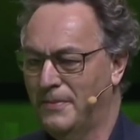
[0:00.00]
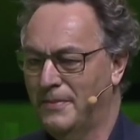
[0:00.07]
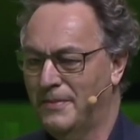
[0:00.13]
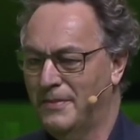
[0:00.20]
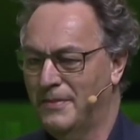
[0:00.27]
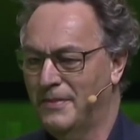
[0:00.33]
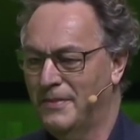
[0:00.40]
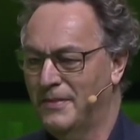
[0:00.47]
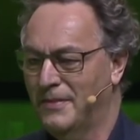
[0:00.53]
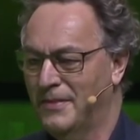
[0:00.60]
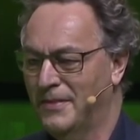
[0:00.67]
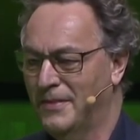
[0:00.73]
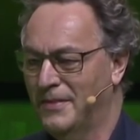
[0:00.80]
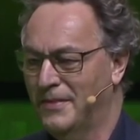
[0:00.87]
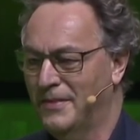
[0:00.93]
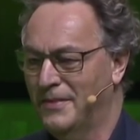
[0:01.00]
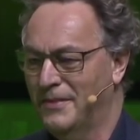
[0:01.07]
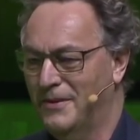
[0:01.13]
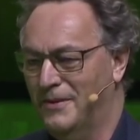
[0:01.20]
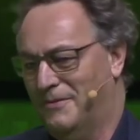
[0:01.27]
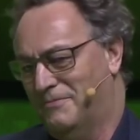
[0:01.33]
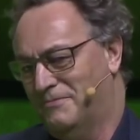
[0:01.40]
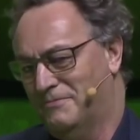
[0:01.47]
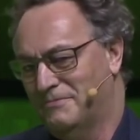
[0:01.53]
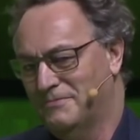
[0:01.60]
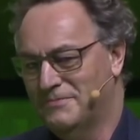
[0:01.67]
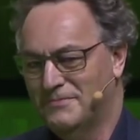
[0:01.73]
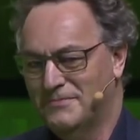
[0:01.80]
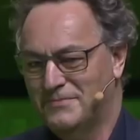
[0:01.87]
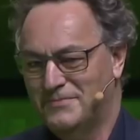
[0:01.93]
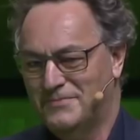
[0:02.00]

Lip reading: Nothing is said.